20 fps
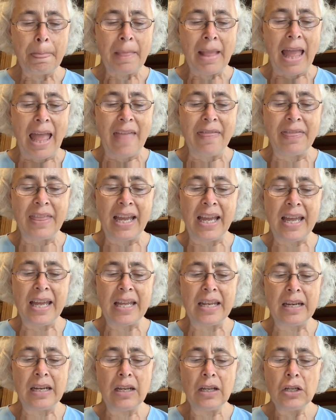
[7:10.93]
and
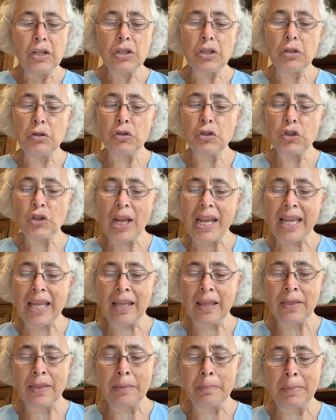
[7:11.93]
then you shake
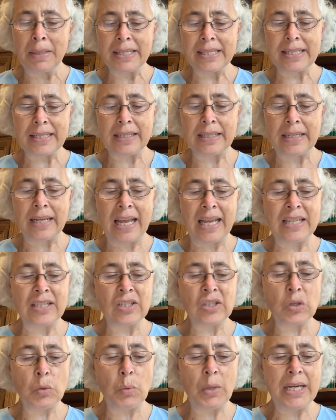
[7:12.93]
the muslin and
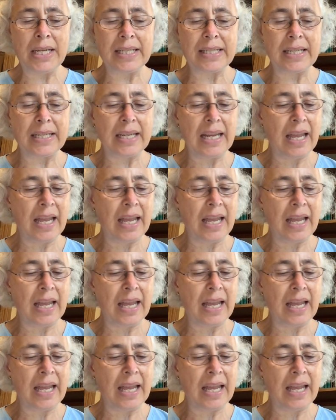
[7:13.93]
squeeze it